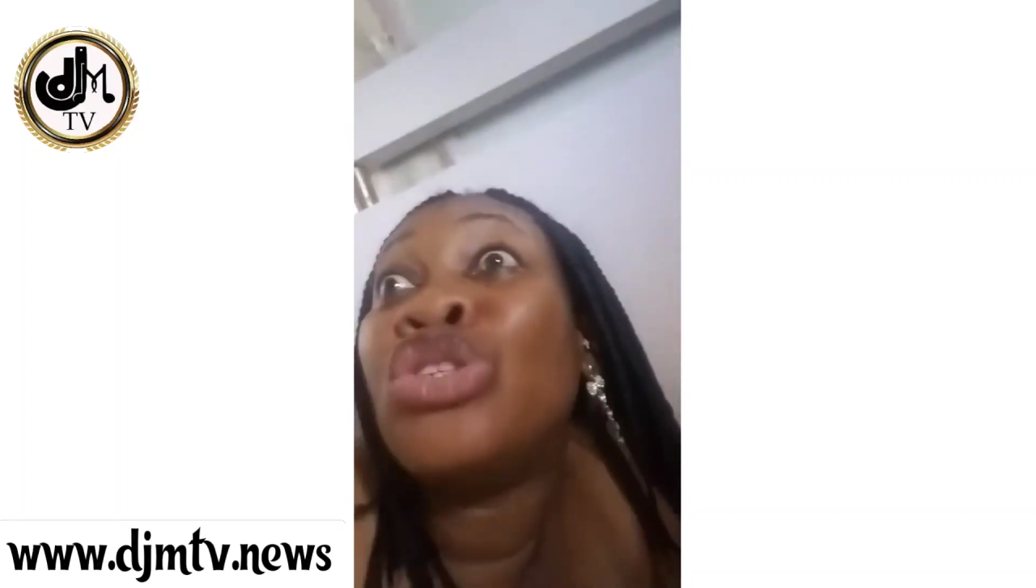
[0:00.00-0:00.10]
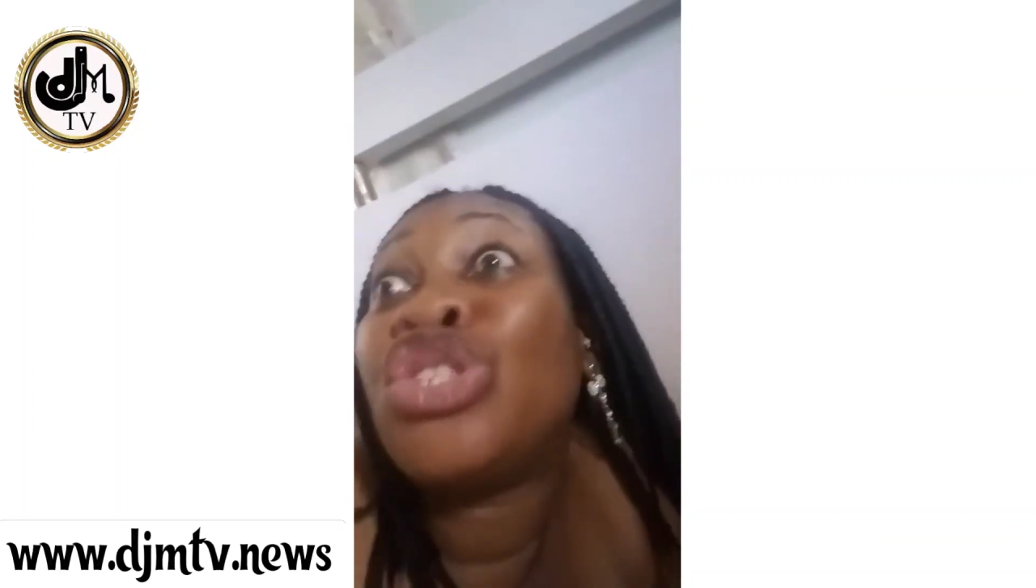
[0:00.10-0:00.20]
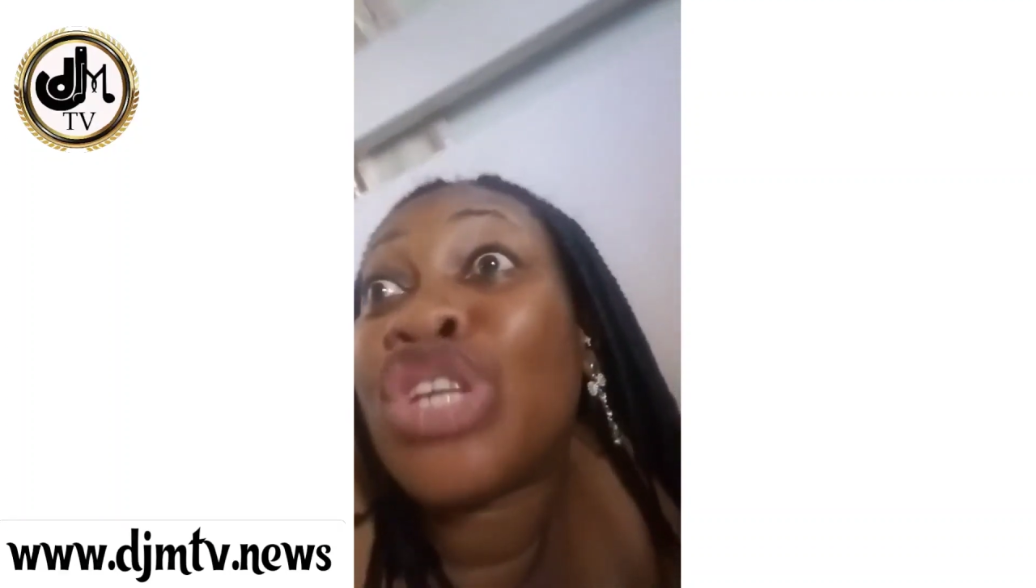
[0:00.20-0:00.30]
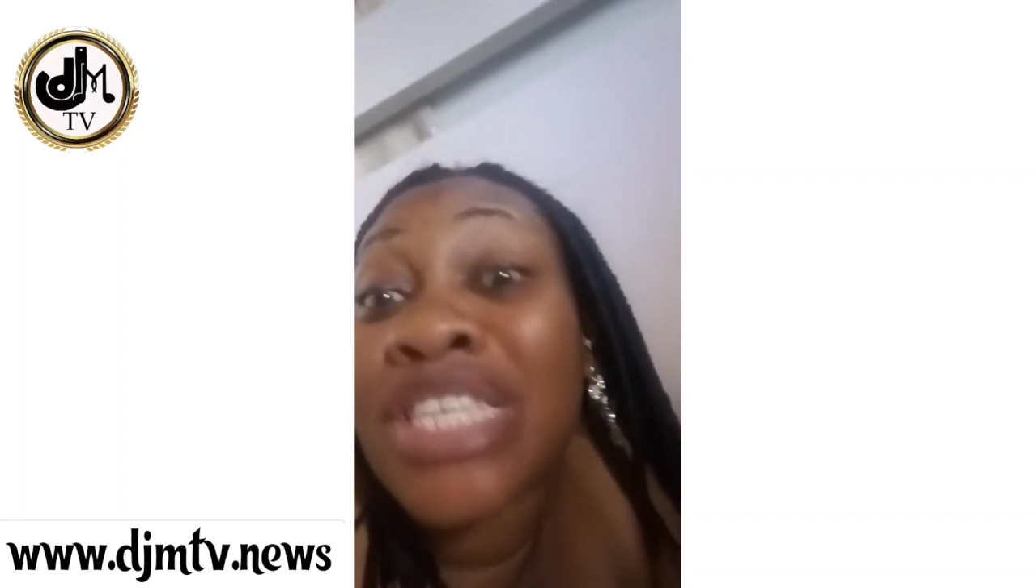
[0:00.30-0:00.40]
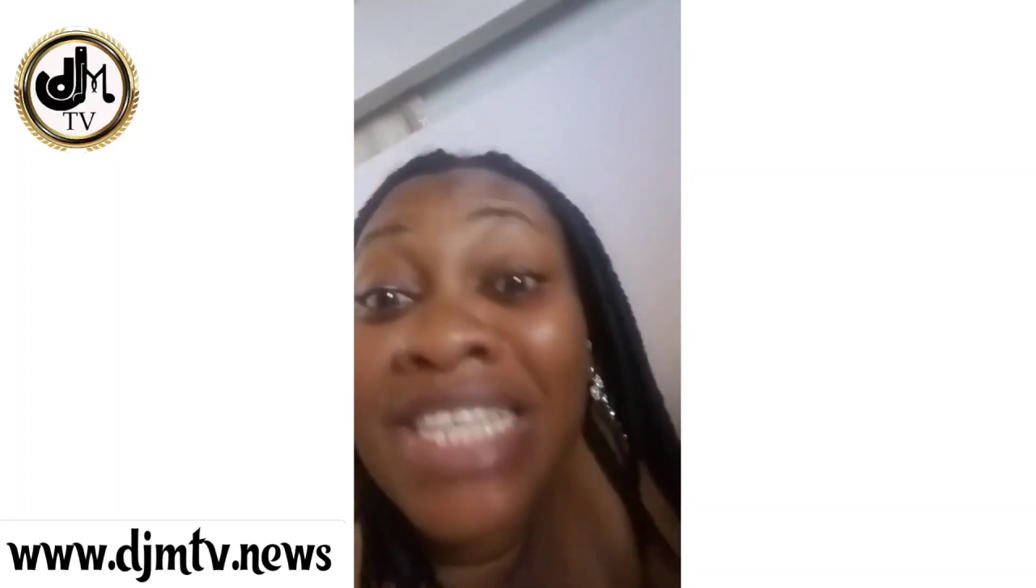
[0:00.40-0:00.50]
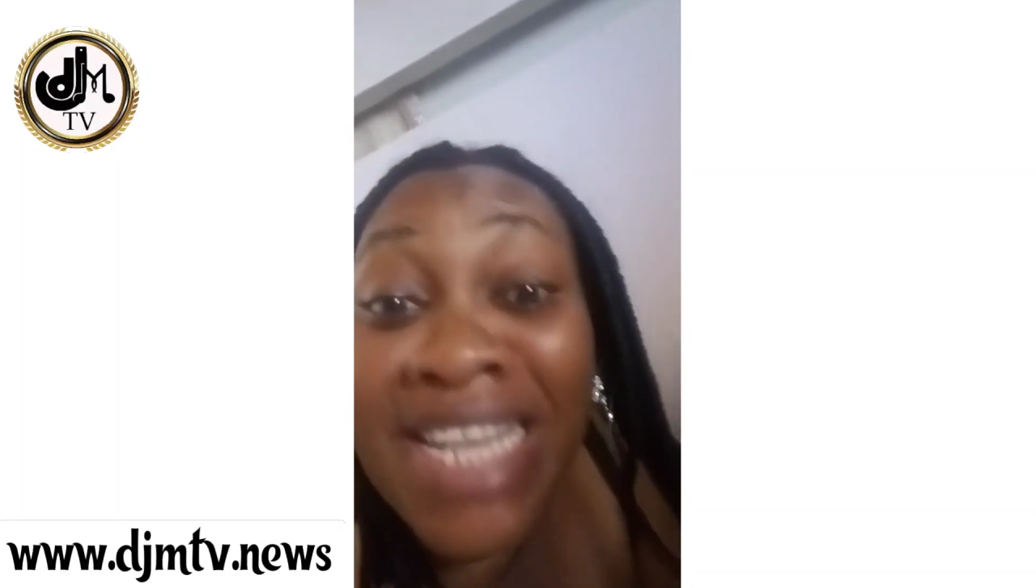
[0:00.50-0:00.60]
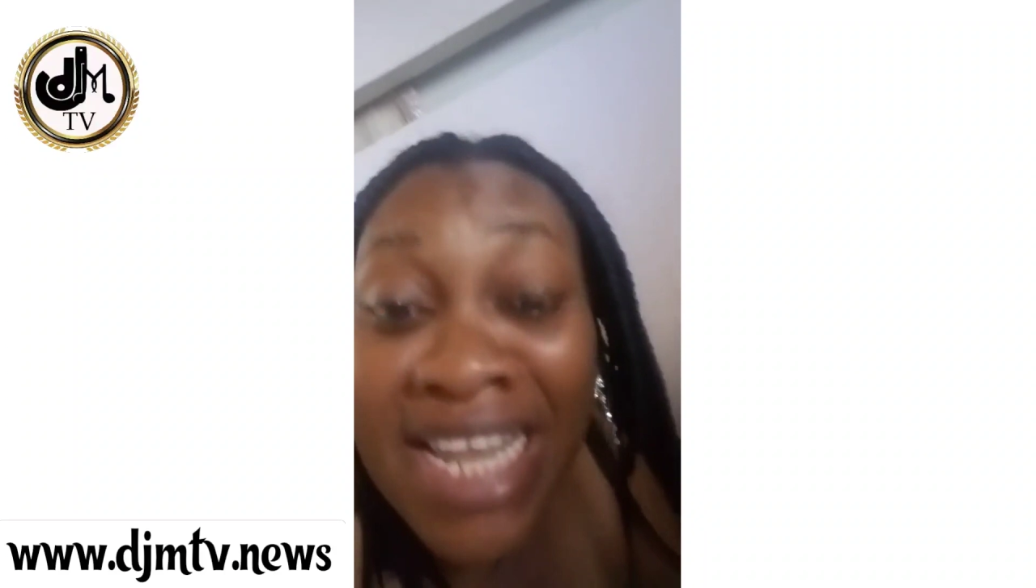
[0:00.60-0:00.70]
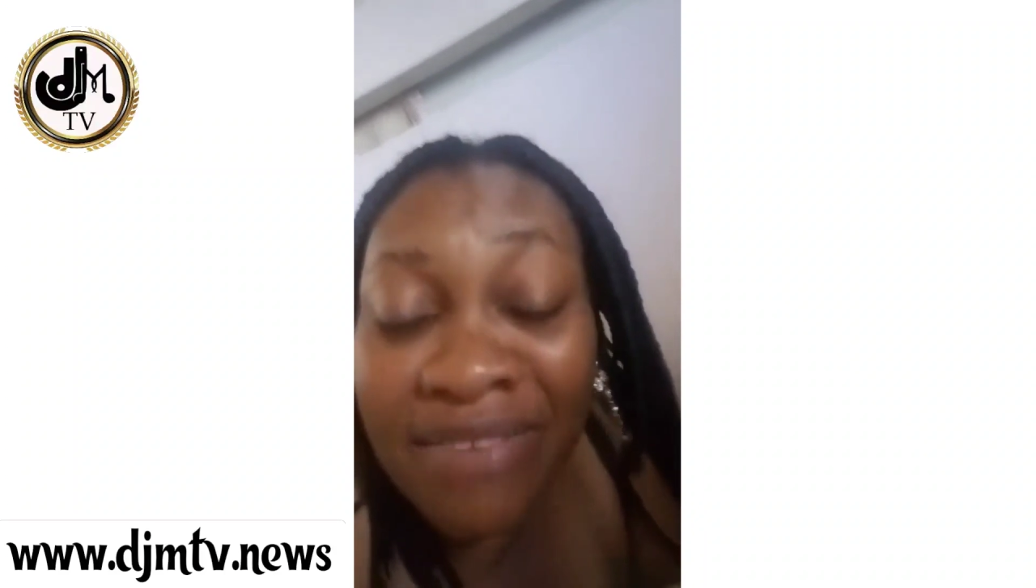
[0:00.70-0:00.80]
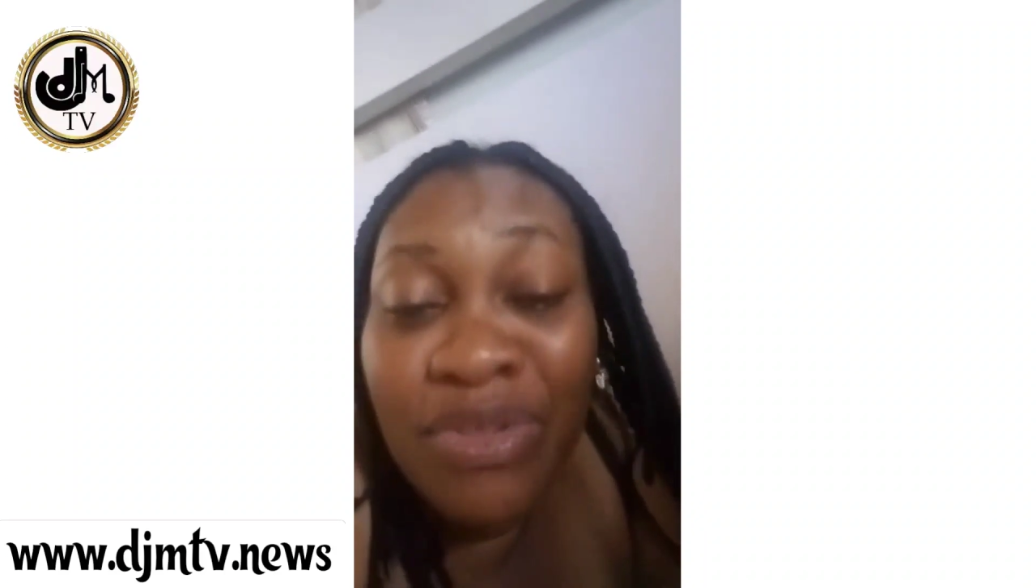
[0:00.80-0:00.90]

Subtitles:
just leave